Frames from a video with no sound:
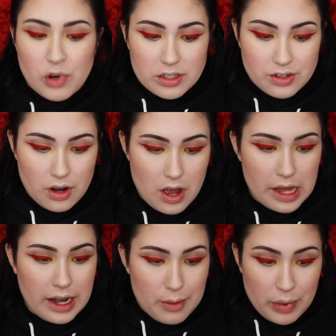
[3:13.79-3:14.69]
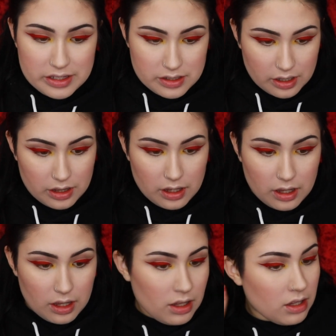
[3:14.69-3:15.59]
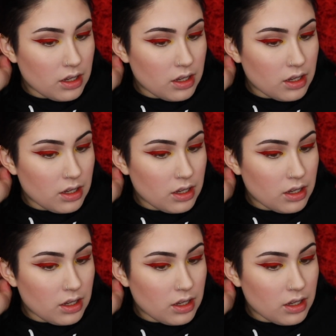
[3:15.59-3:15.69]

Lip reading: and brows are on. I basically